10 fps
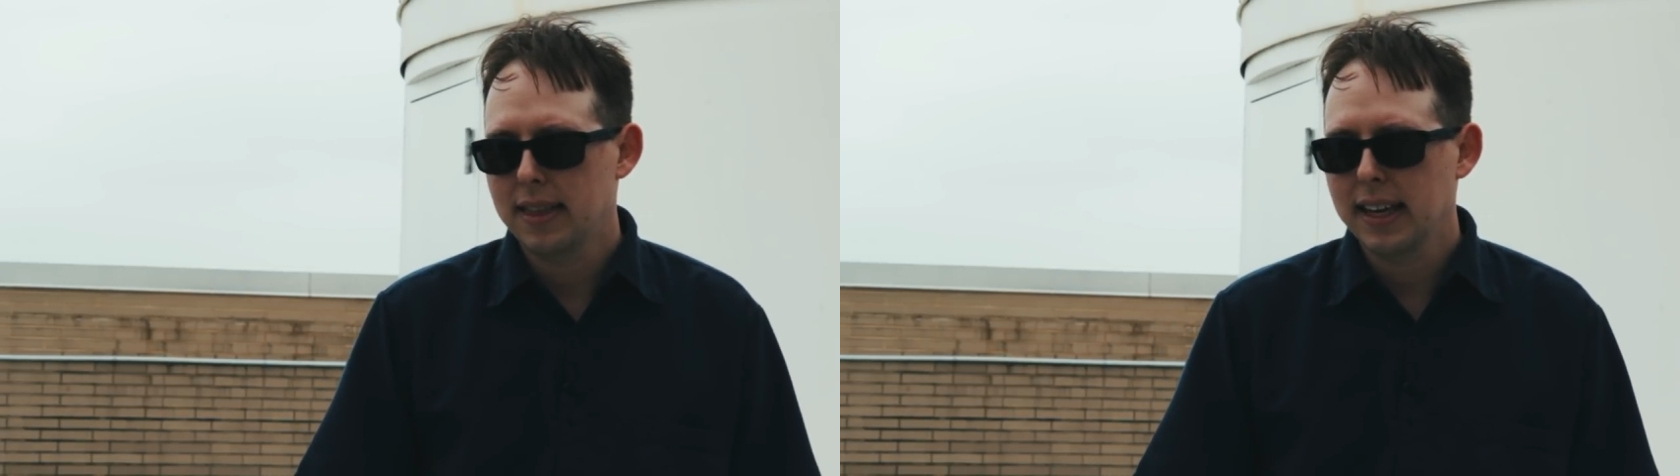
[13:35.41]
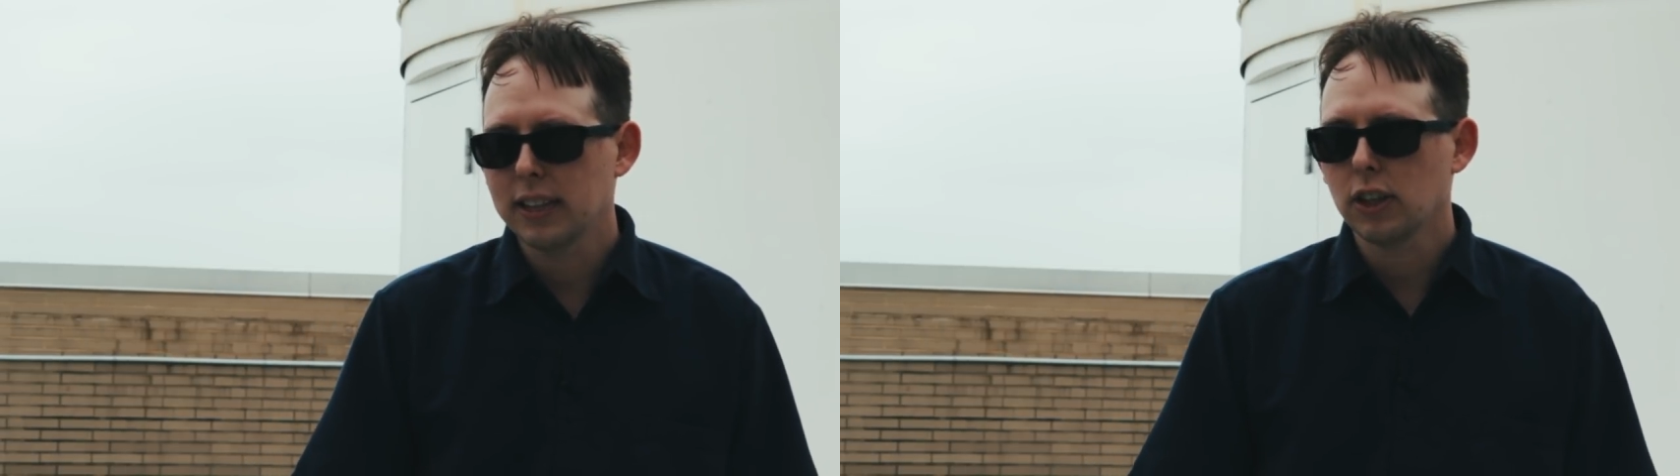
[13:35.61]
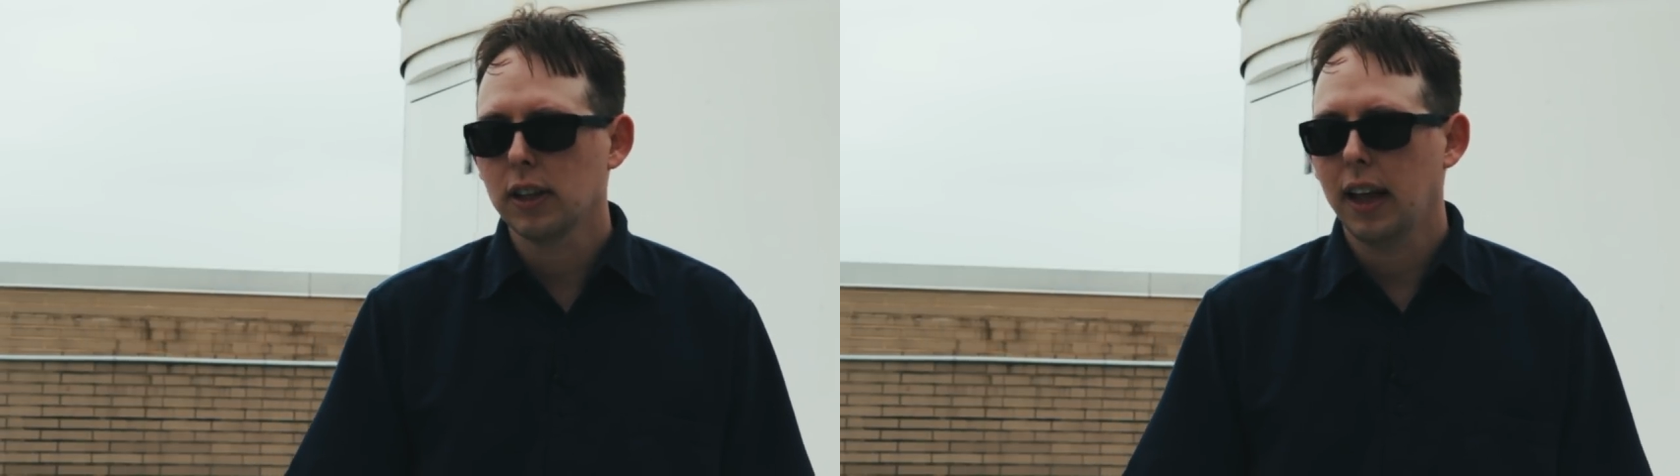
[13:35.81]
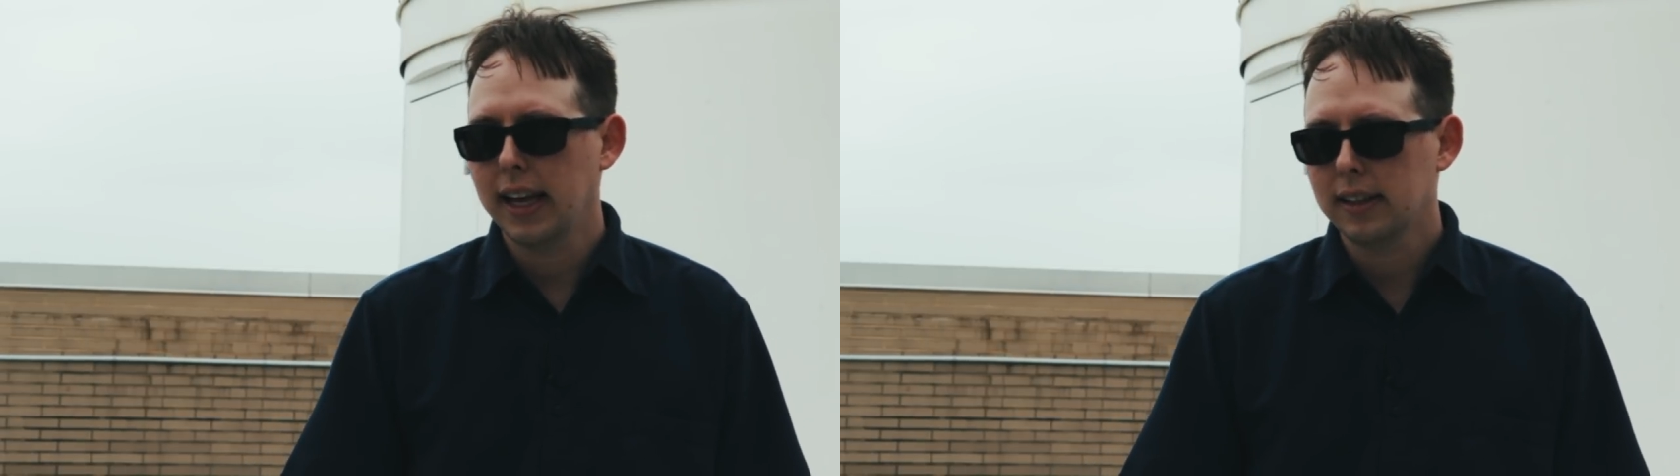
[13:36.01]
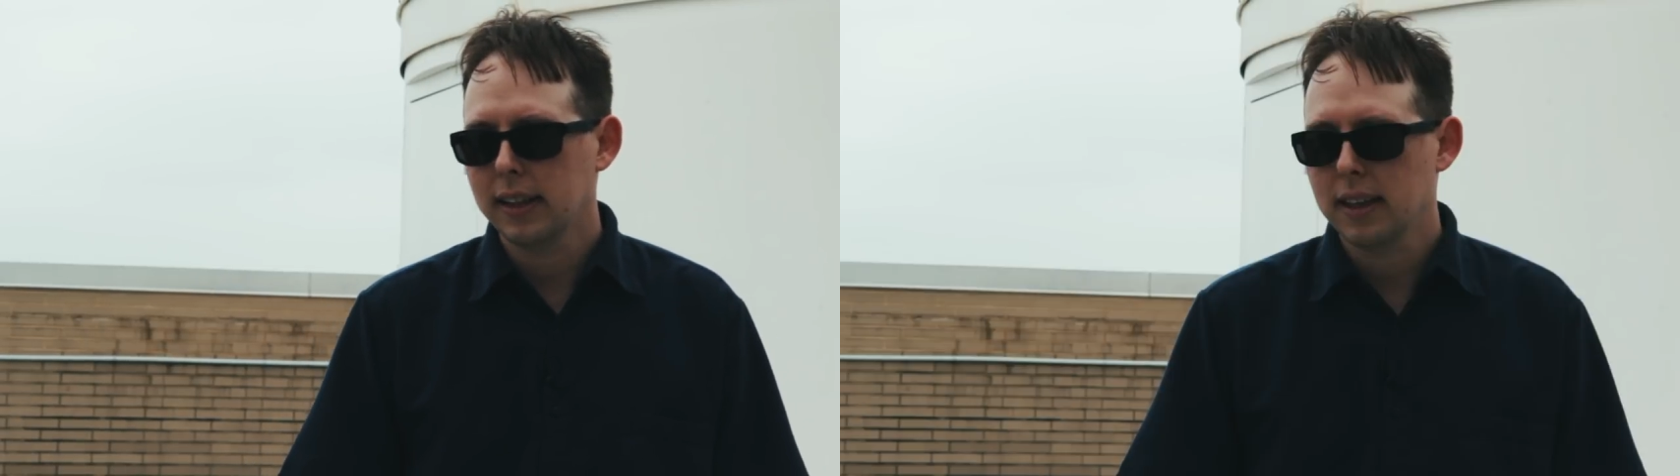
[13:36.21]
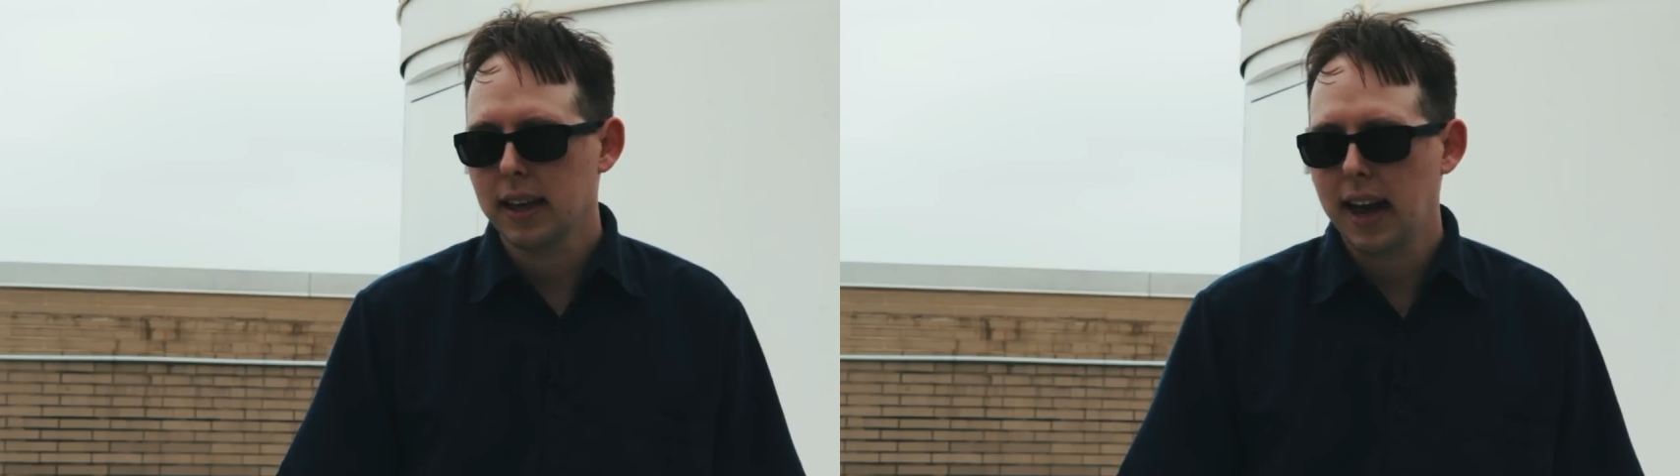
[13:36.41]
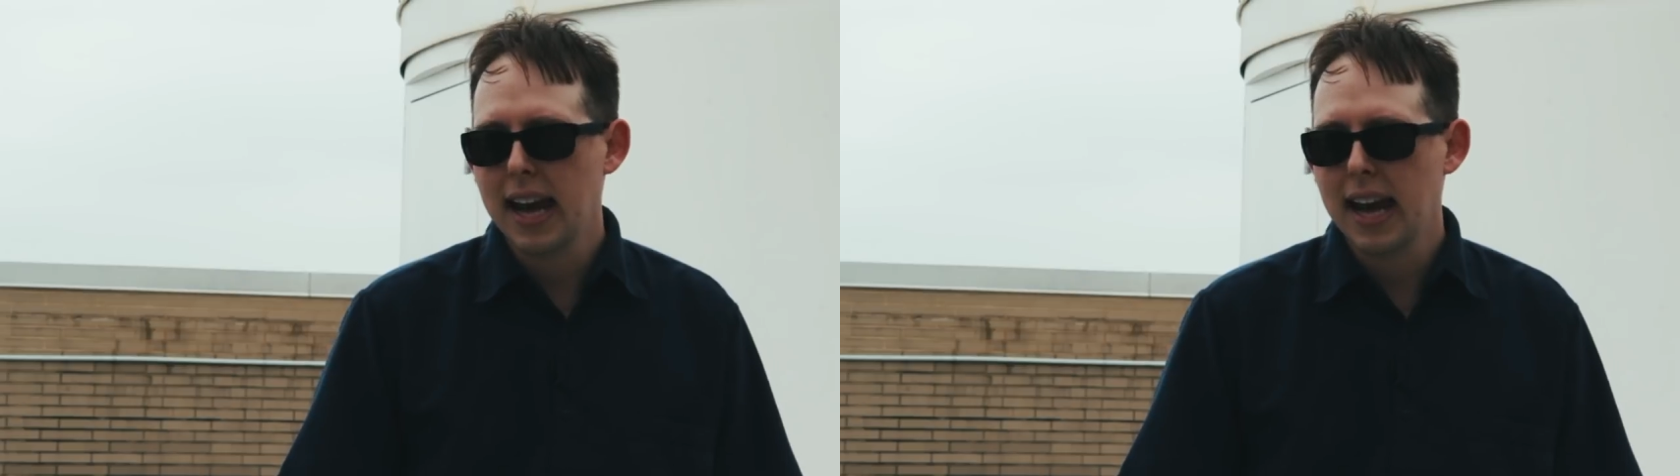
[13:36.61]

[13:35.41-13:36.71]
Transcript: think it's unlikely that